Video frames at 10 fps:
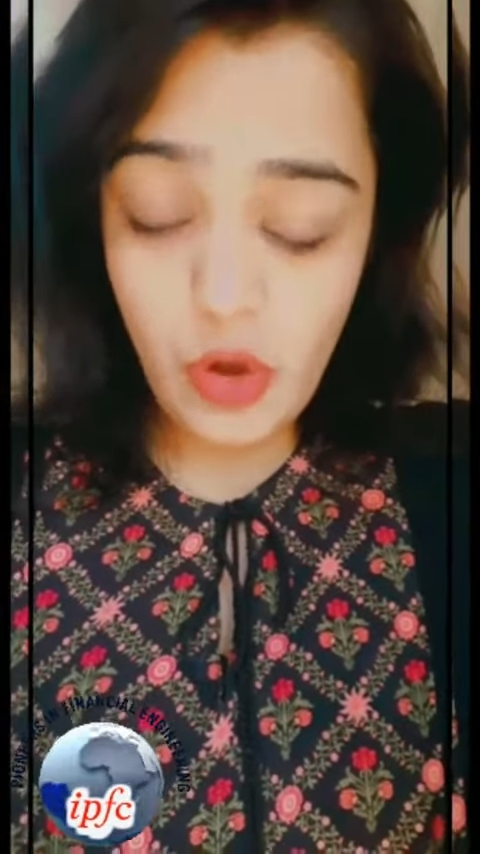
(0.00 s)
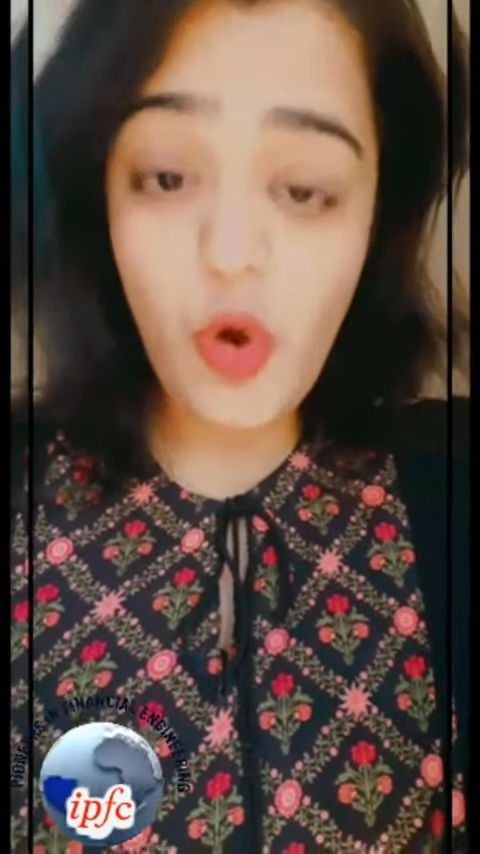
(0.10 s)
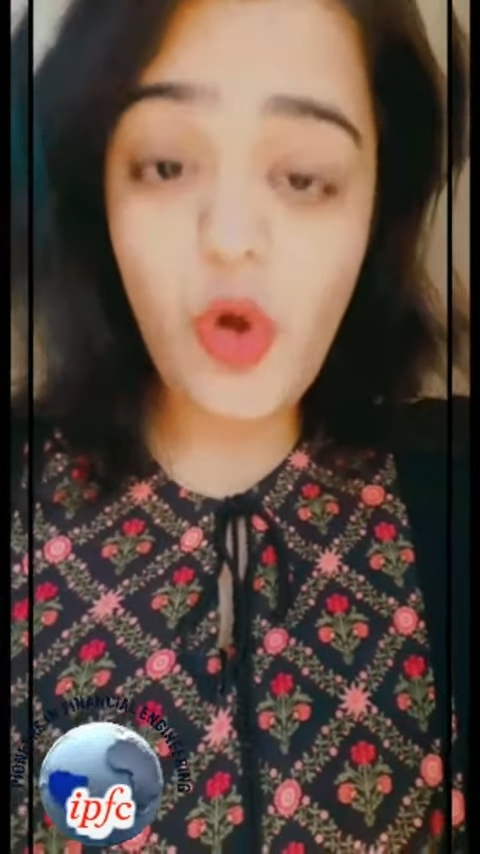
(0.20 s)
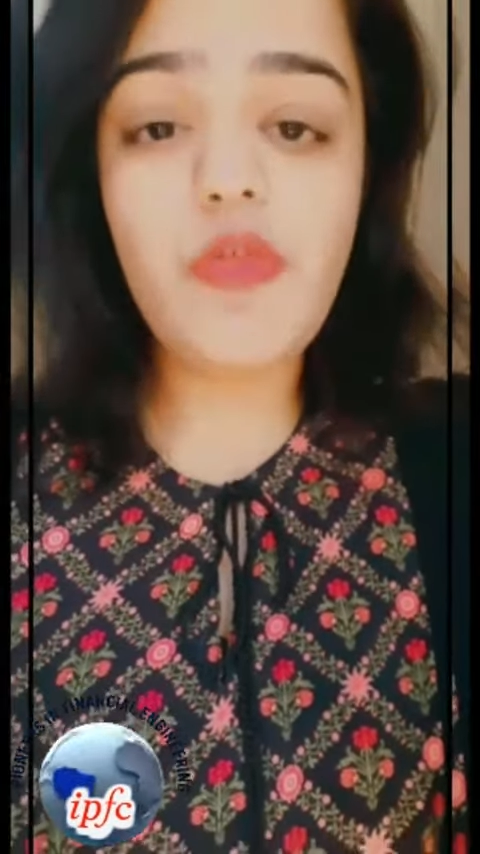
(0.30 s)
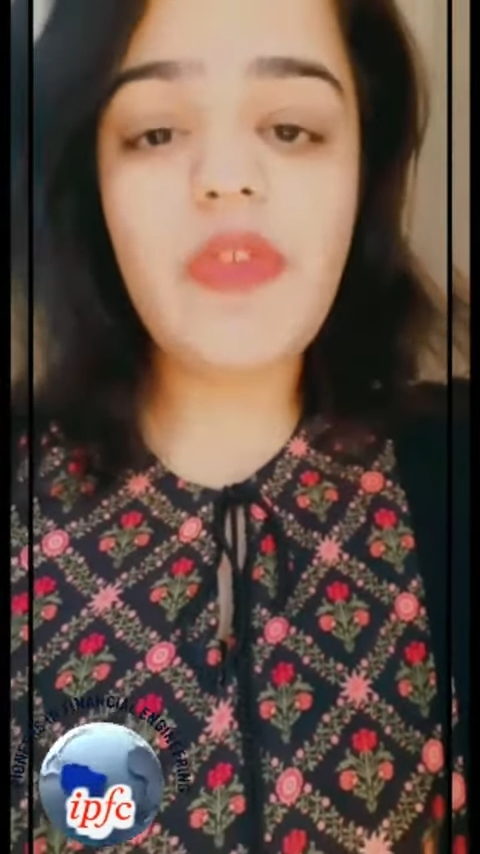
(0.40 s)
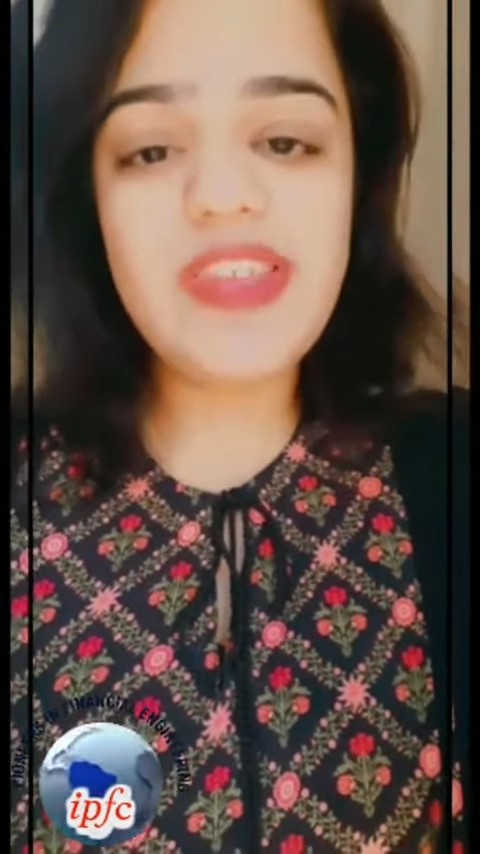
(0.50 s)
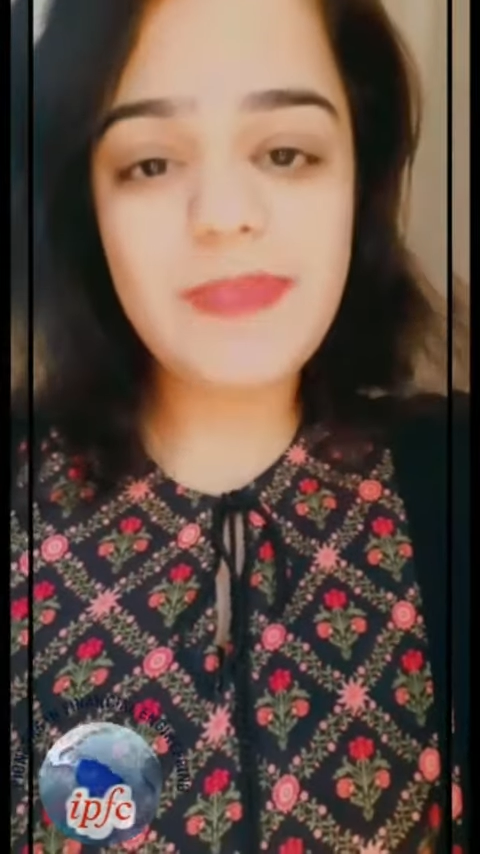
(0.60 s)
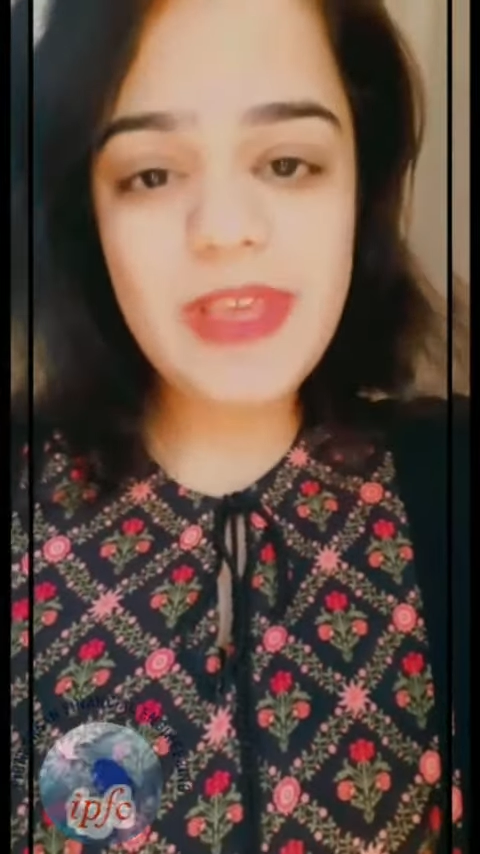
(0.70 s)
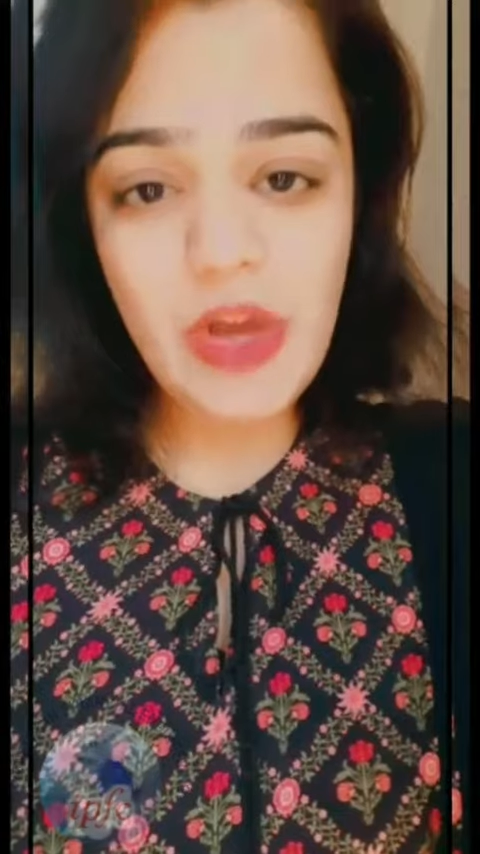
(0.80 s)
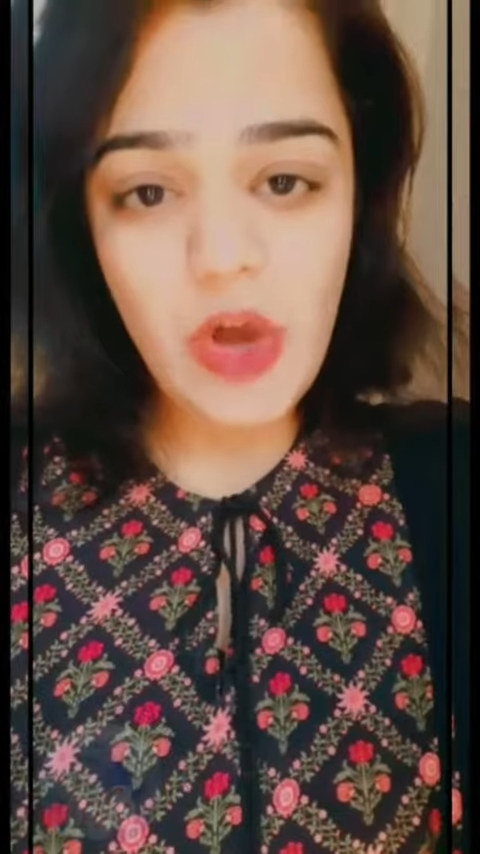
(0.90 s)
Always
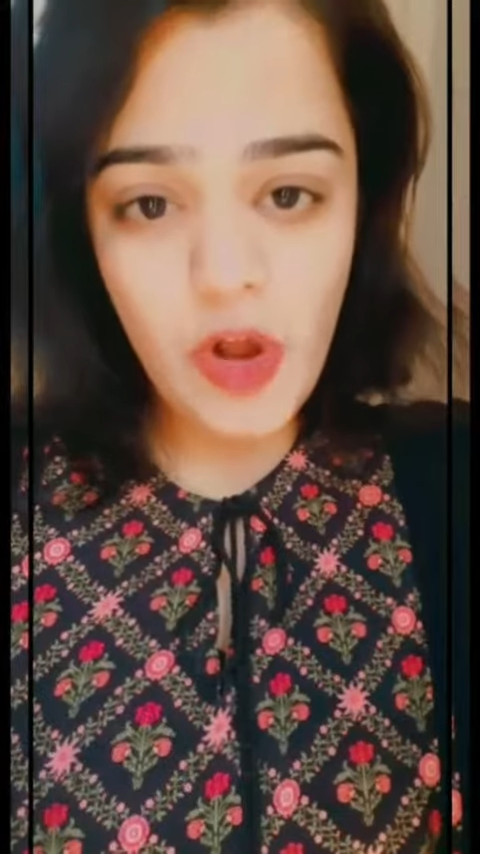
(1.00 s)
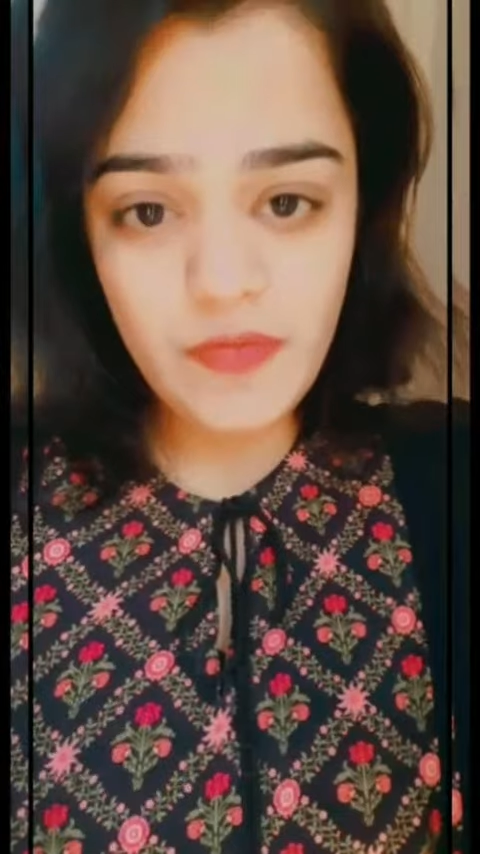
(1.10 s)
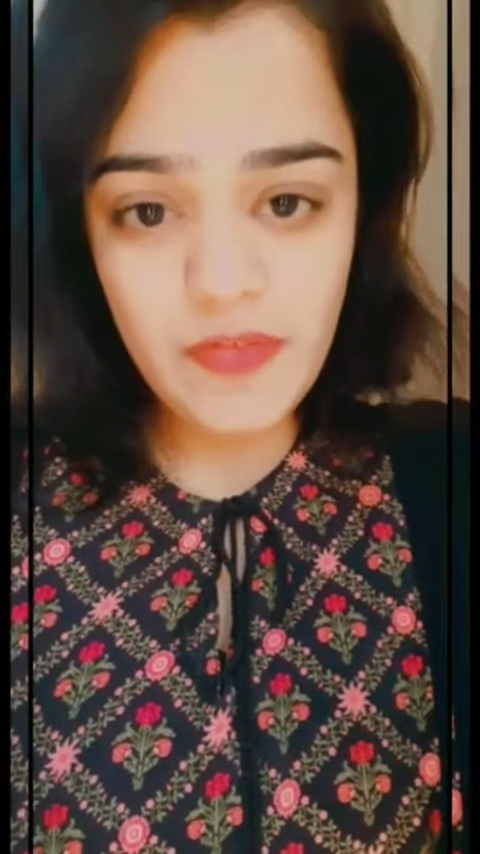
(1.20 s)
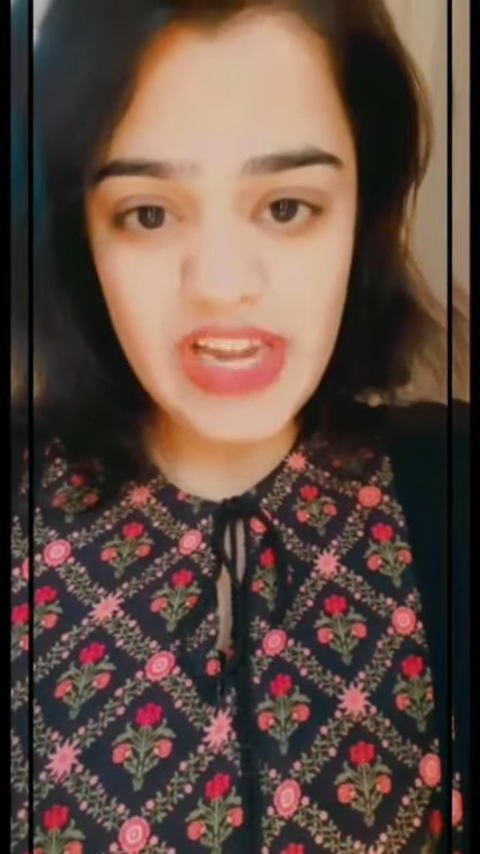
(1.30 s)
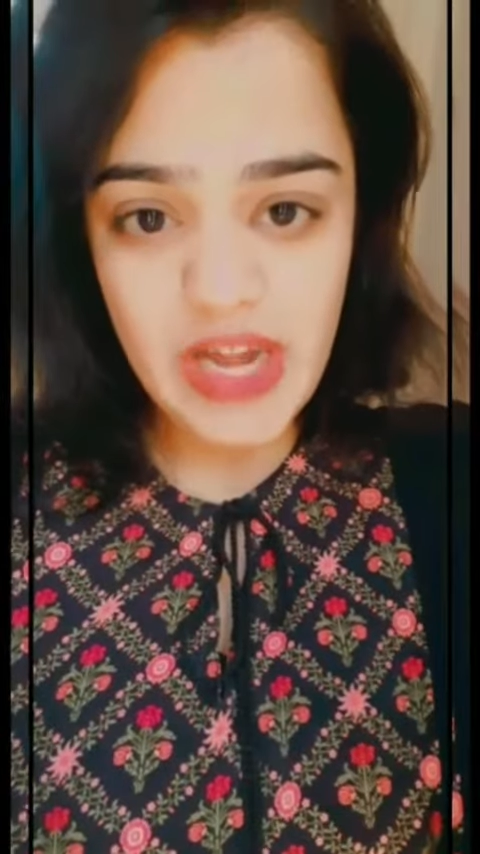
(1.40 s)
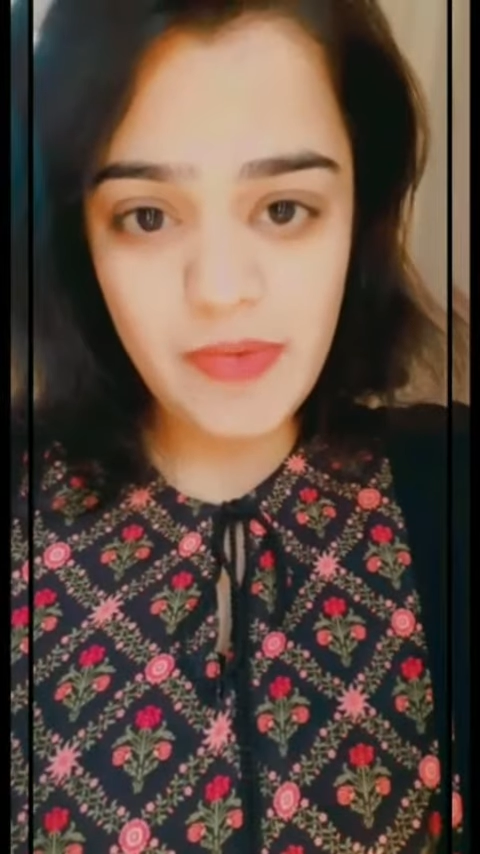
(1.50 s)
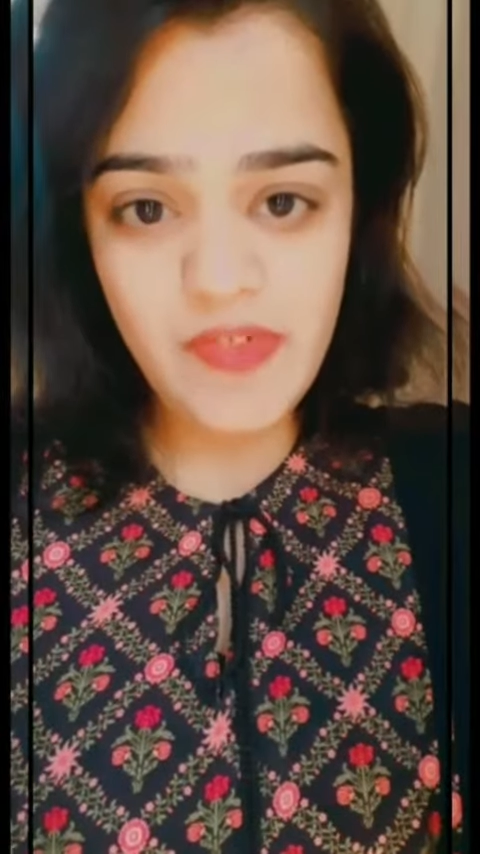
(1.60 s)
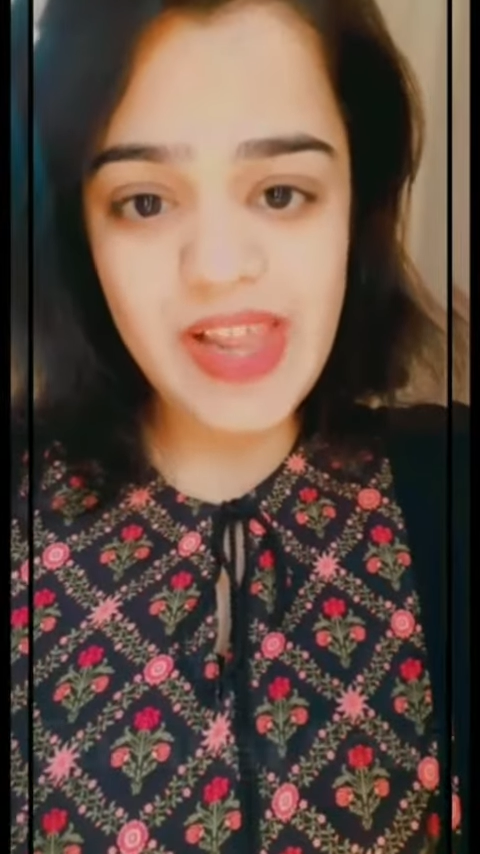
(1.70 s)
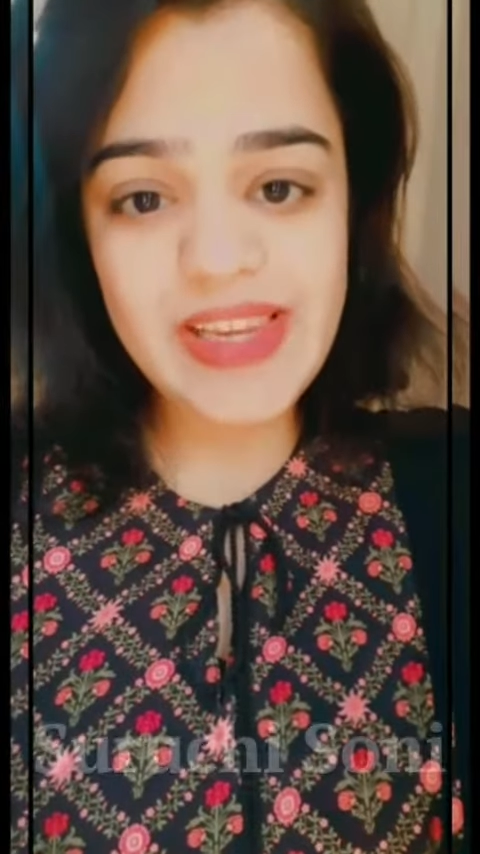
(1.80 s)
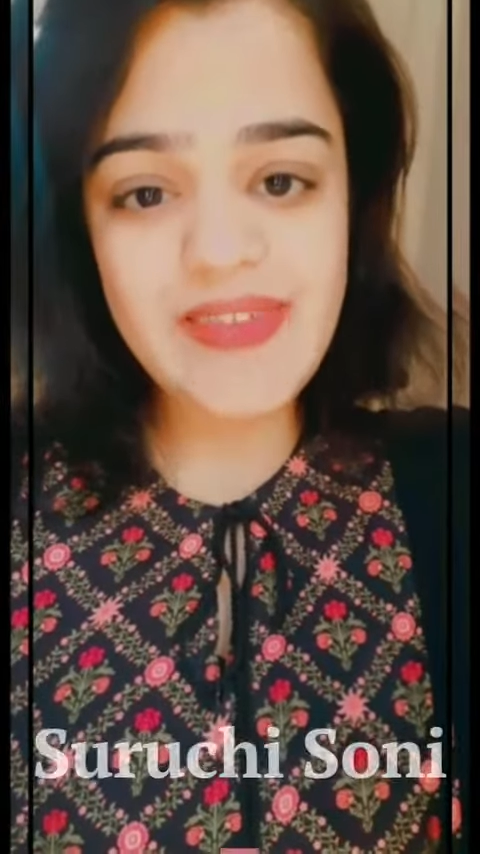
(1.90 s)
be confident while